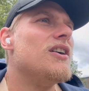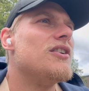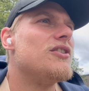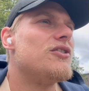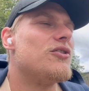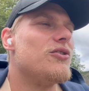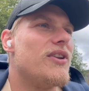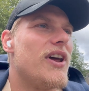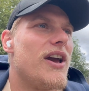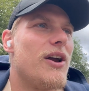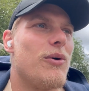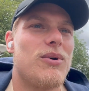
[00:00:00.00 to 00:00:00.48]

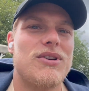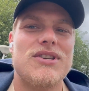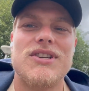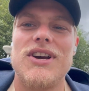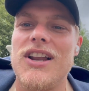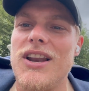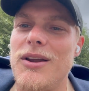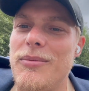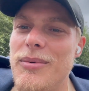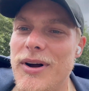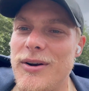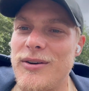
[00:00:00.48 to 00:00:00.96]
today was
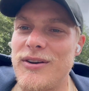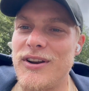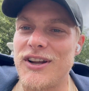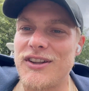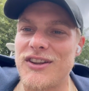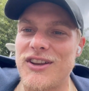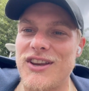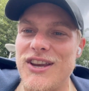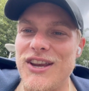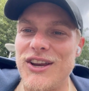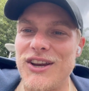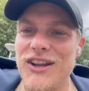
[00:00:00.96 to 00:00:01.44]
all about not
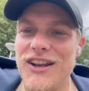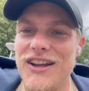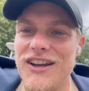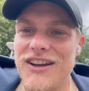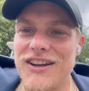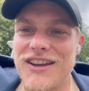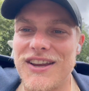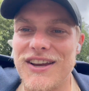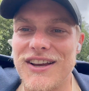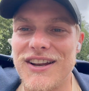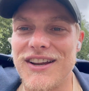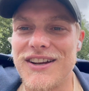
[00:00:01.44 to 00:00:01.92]

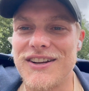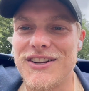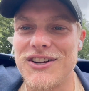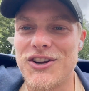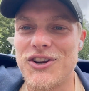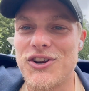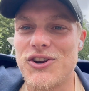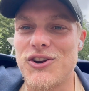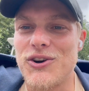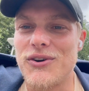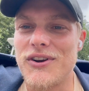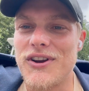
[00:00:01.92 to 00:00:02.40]
killing the
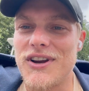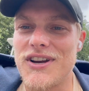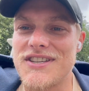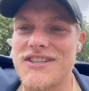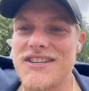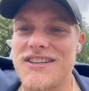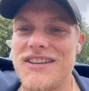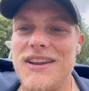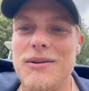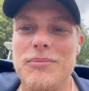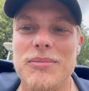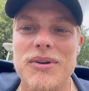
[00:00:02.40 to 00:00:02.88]

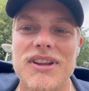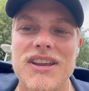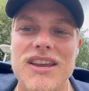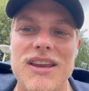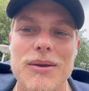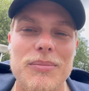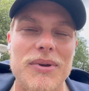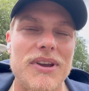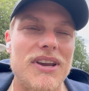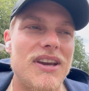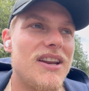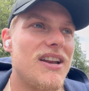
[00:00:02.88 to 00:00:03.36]
curiosity, but
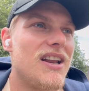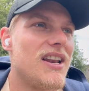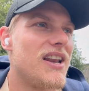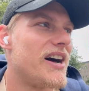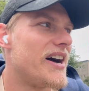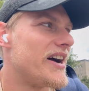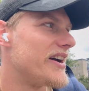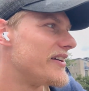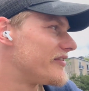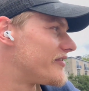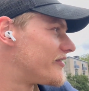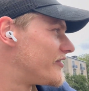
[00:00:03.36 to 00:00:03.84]
keeping it
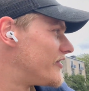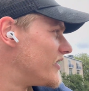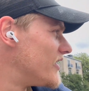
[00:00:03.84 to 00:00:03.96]
alive.